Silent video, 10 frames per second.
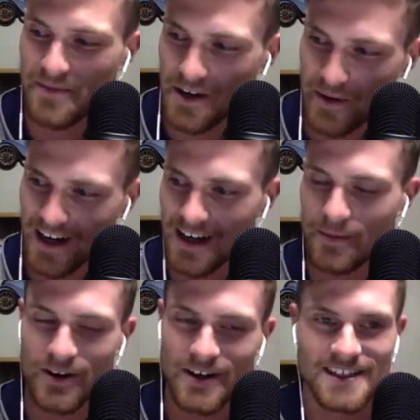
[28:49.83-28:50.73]
I know we got a lot
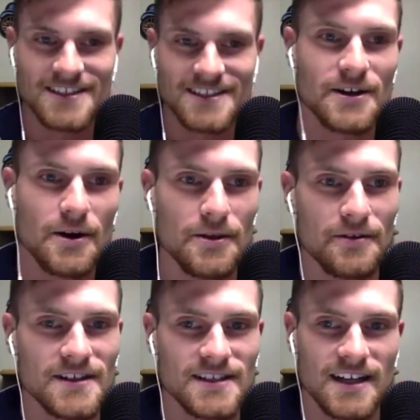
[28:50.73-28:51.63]
more to, to go through in
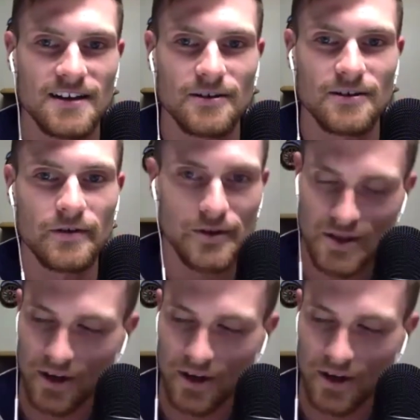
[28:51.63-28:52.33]
this kind of overview.